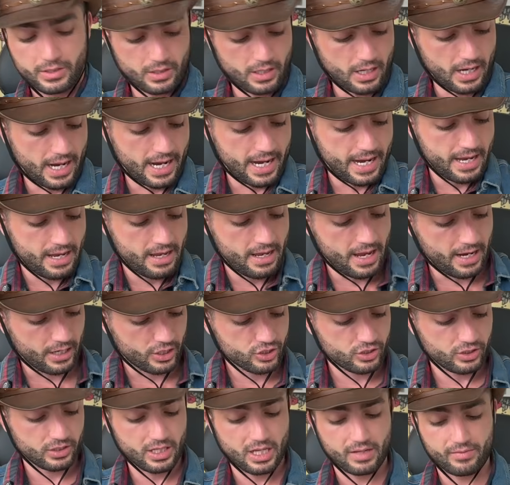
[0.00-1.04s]
I
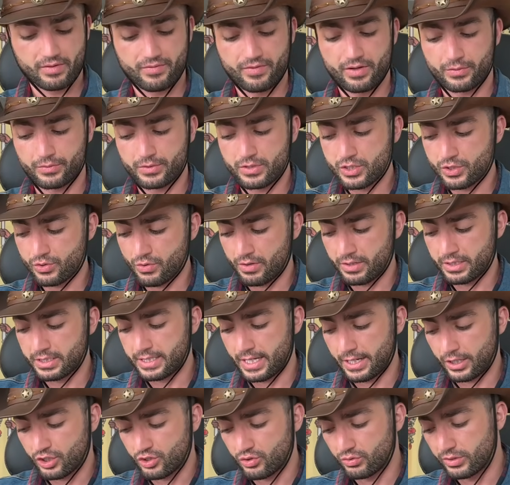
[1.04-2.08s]
actually have a very strong
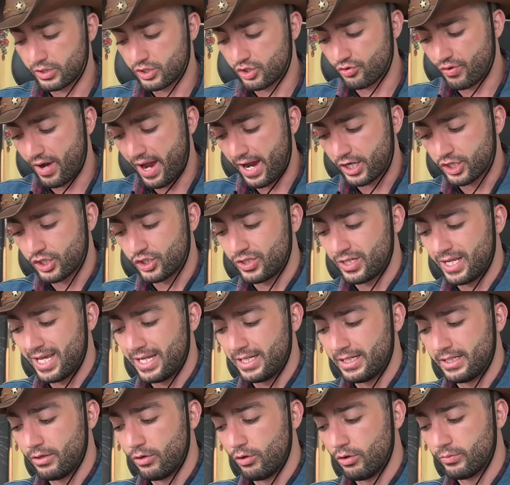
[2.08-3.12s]
sexual attraction
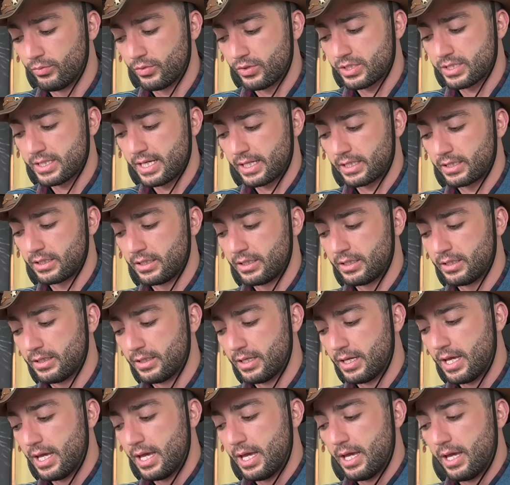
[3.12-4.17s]
and almost like a
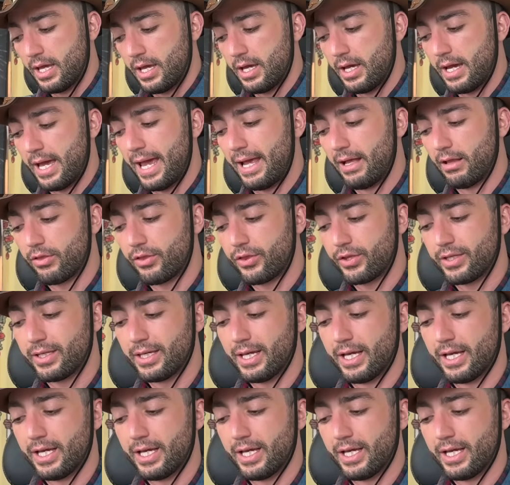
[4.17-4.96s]
healthy